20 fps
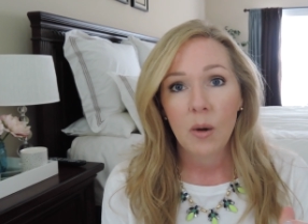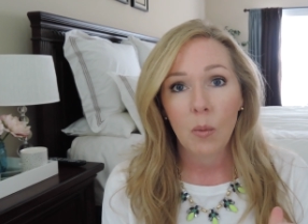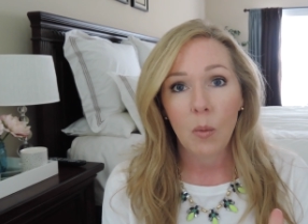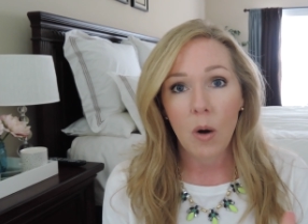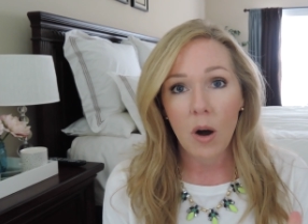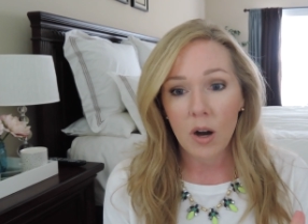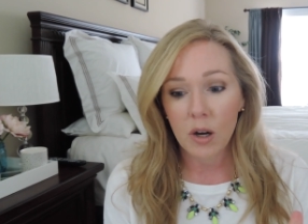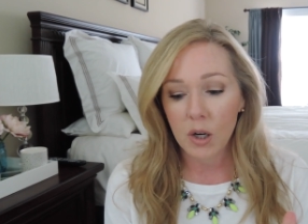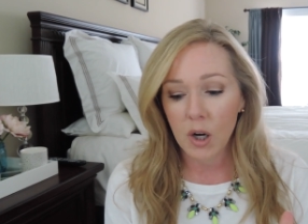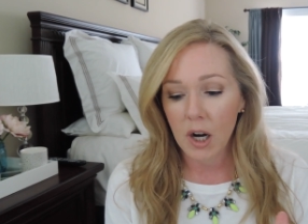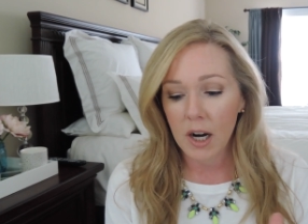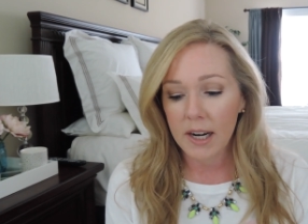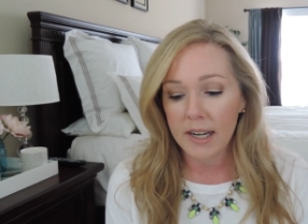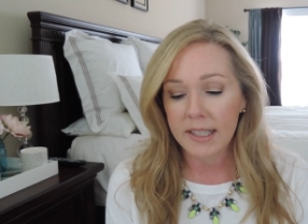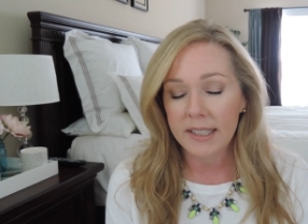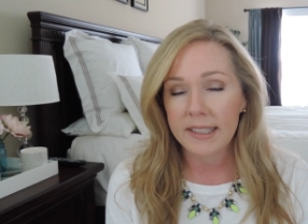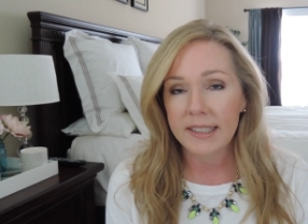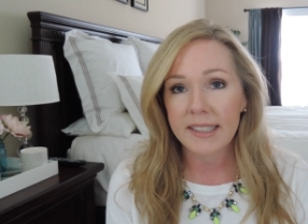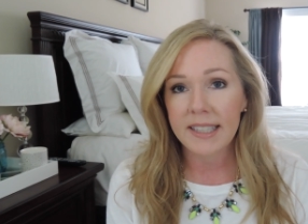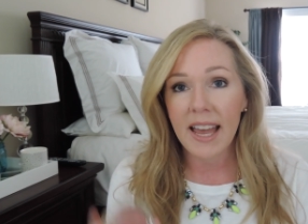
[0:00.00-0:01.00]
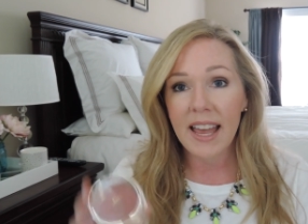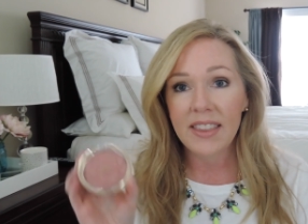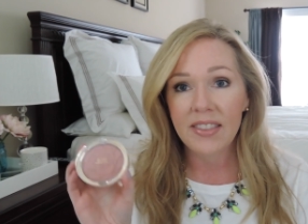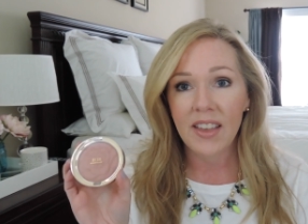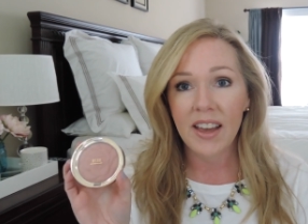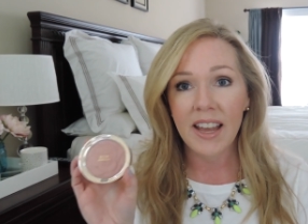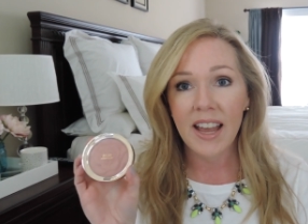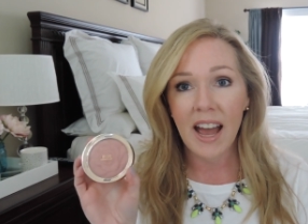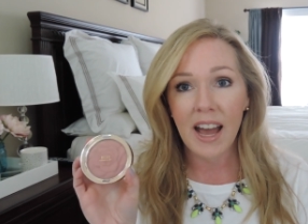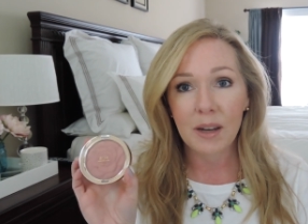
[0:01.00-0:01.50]
Walgreens and
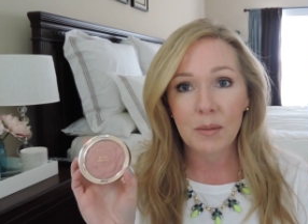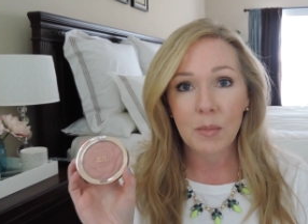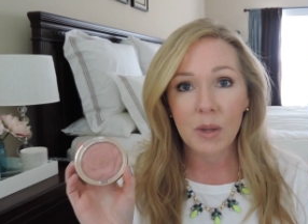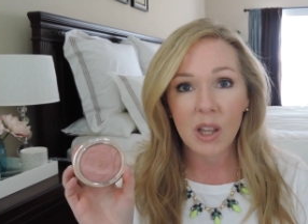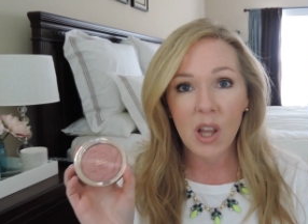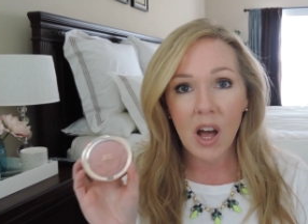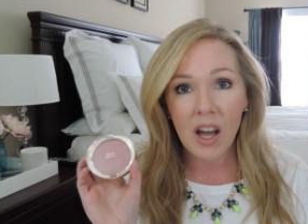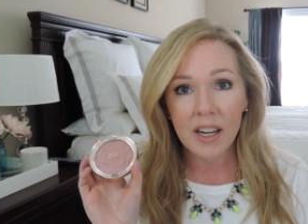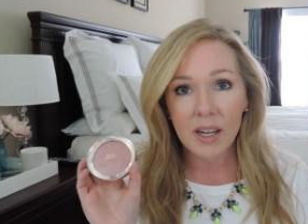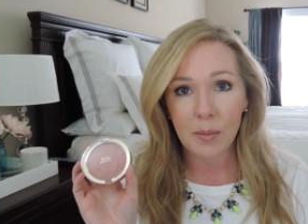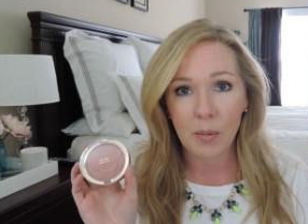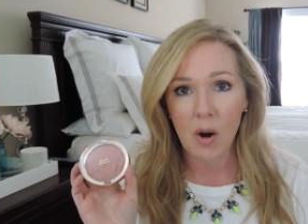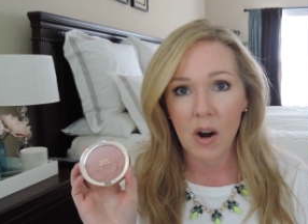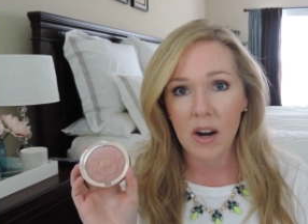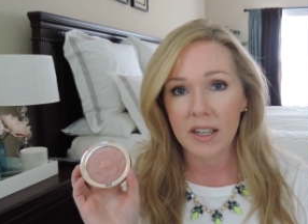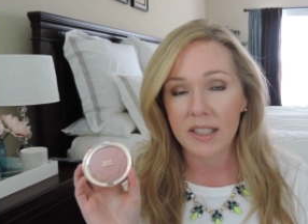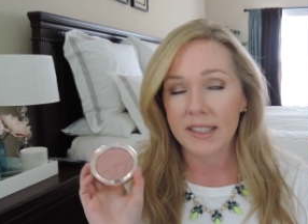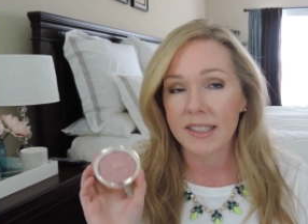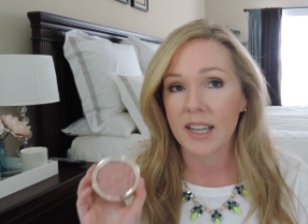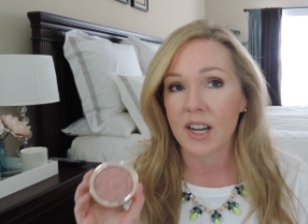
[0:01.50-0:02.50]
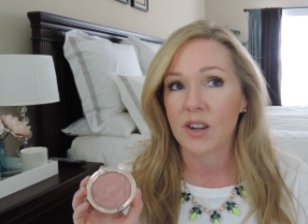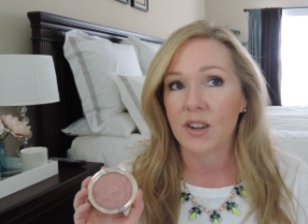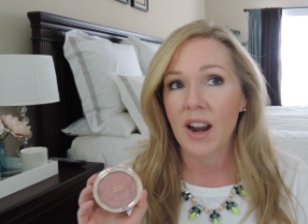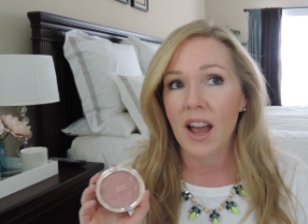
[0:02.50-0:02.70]
they had Milani products there.